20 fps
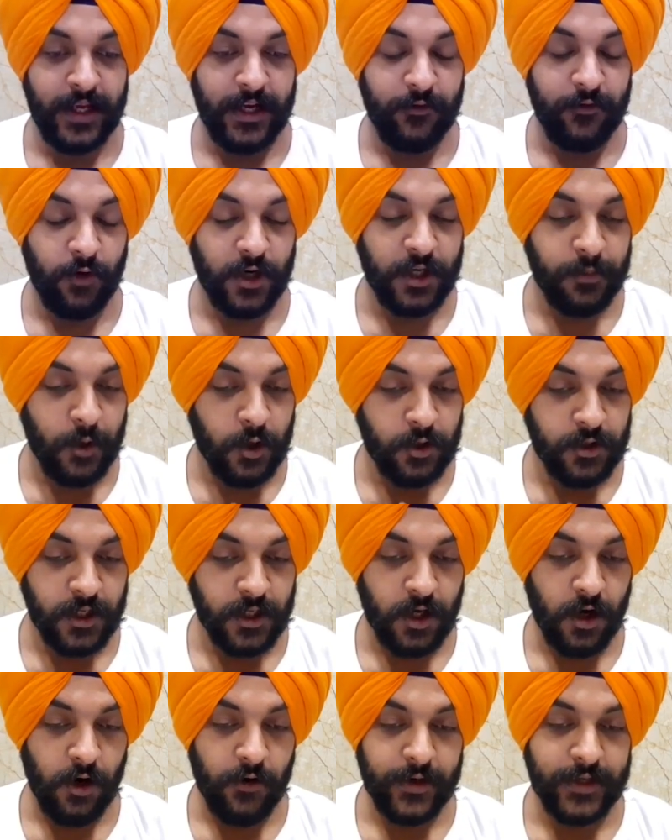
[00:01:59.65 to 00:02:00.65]
What about the
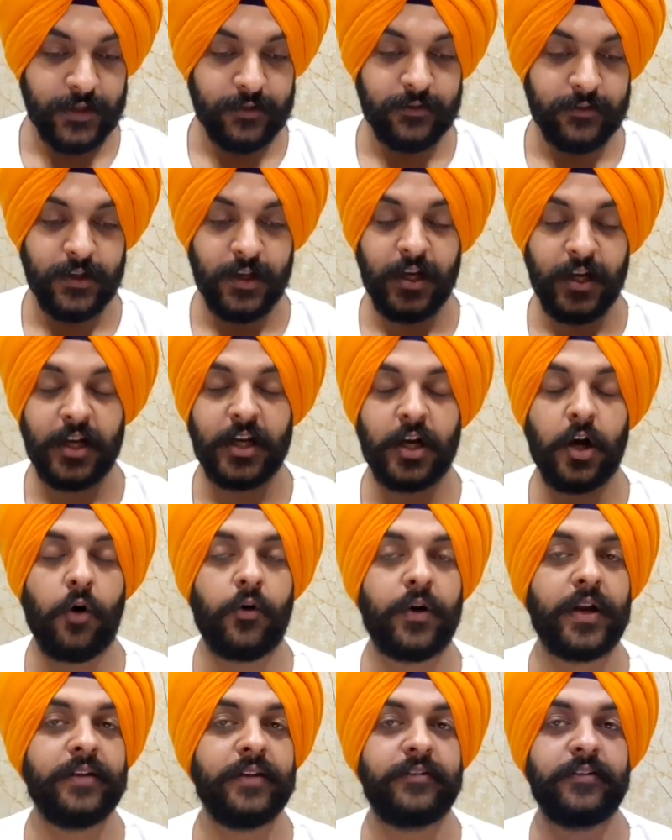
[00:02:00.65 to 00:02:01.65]
coherence?
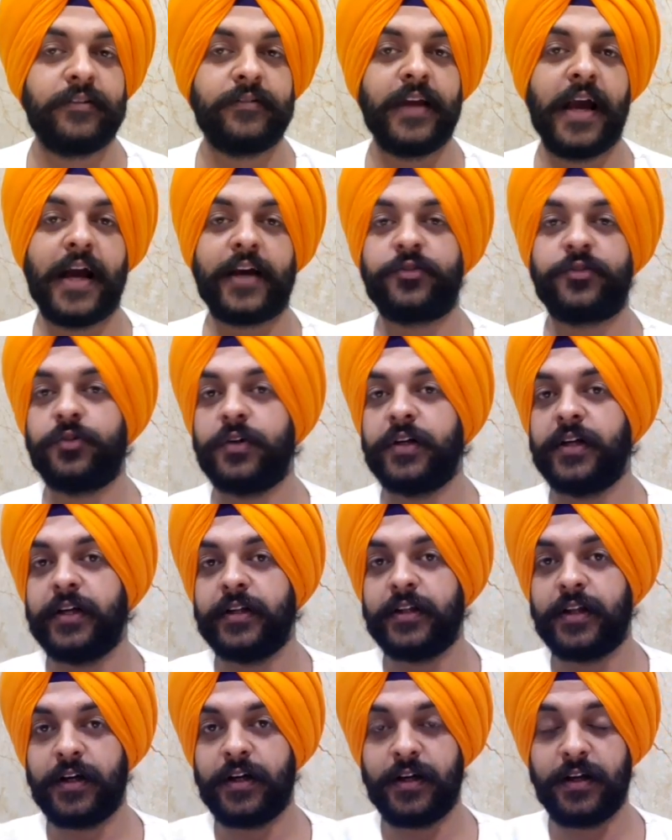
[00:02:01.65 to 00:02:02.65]
Coherence is actually
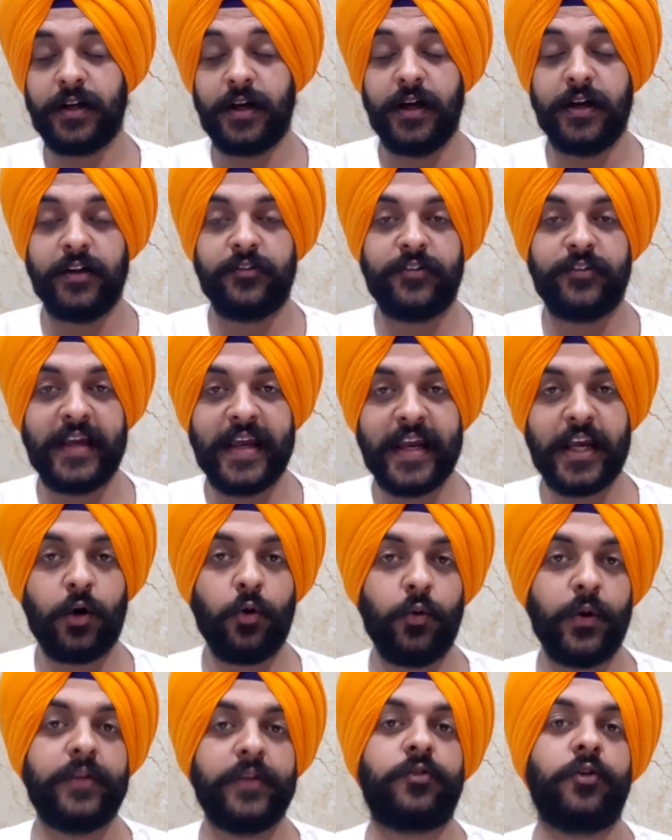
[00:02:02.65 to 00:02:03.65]
the
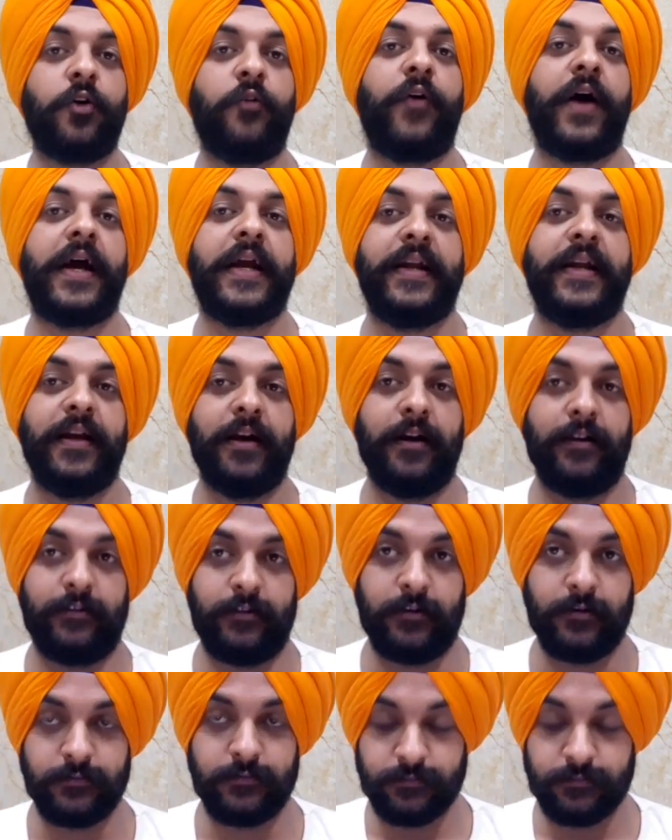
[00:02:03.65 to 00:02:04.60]
sequence of ideas.